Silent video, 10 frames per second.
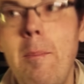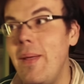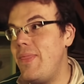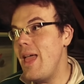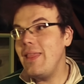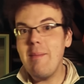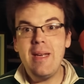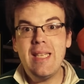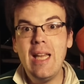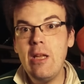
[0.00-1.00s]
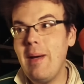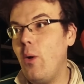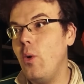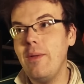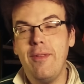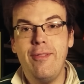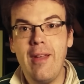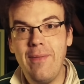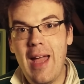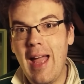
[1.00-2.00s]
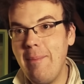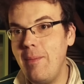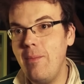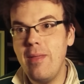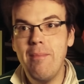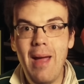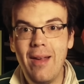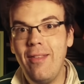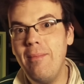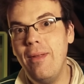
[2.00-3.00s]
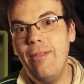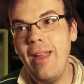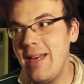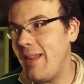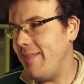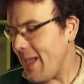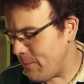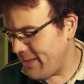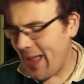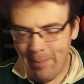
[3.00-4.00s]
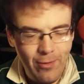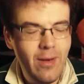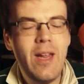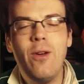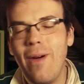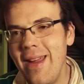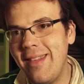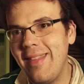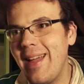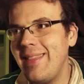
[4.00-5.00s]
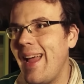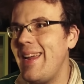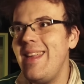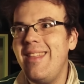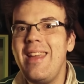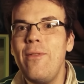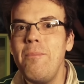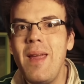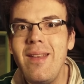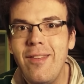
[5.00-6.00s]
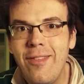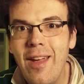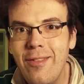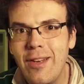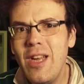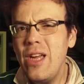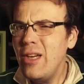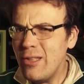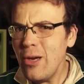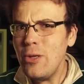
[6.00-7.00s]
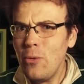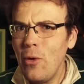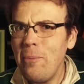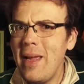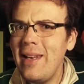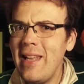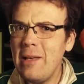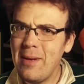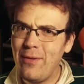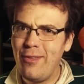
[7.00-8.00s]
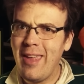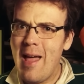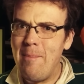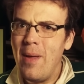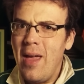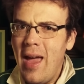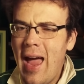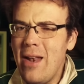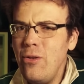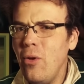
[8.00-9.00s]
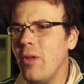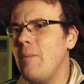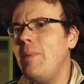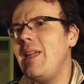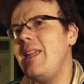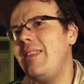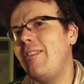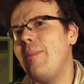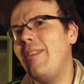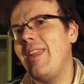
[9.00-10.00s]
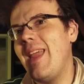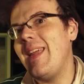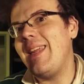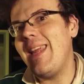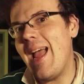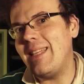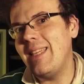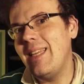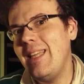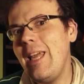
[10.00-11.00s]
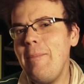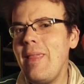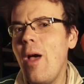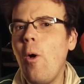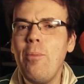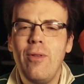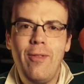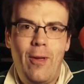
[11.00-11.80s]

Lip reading: But then let me tell you about all of the stuff that happened with Max and Mercedes. That was absolutely crazy. That is even being discussed. And Toto Wolff being a little bit of a scamp and not completely dismissing it yet, keeping their options